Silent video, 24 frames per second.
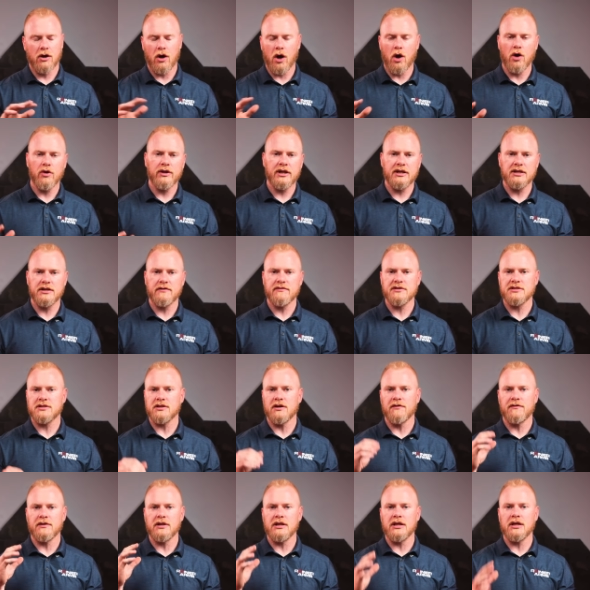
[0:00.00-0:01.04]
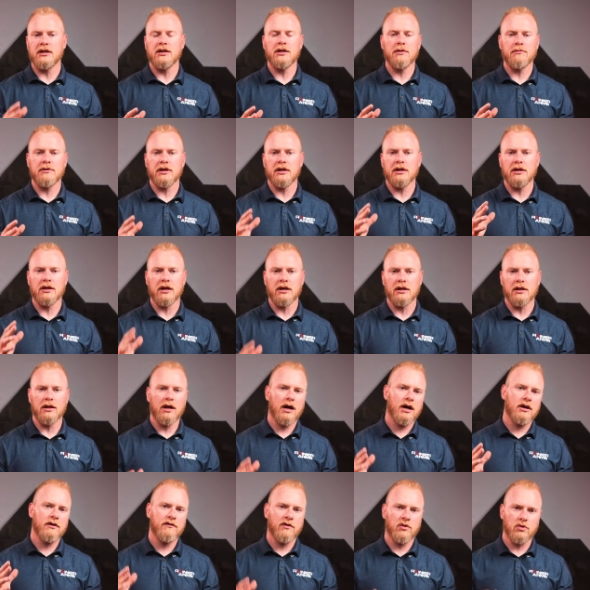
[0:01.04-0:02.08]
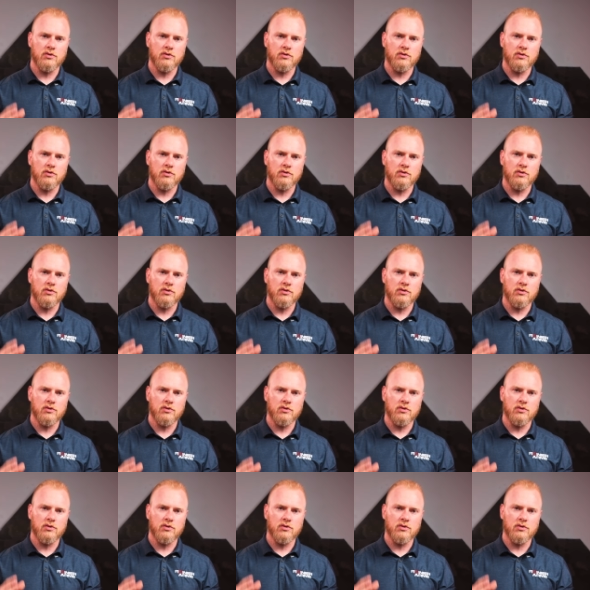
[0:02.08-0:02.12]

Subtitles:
all that different stuff, and you end up getting a lot of